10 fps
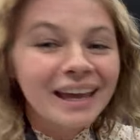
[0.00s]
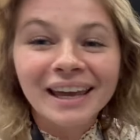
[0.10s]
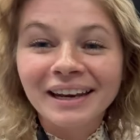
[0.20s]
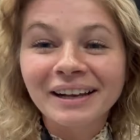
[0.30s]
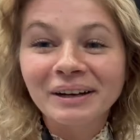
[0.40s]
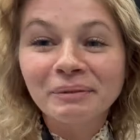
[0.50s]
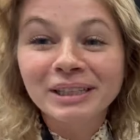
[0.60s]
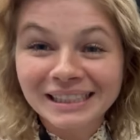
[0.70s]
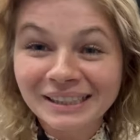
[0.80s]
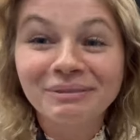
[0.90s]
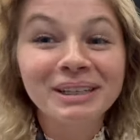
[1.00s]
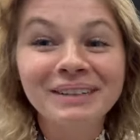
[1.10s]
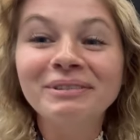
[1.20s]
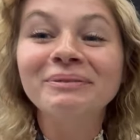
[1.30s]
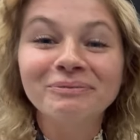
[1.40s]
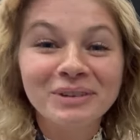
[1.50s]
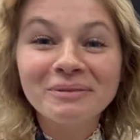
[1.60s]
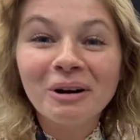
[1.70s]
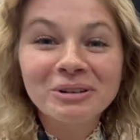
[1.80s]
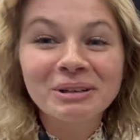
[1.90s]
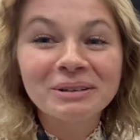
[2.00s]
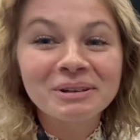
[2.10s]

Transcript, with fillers: And uh, we did, we, we walked around and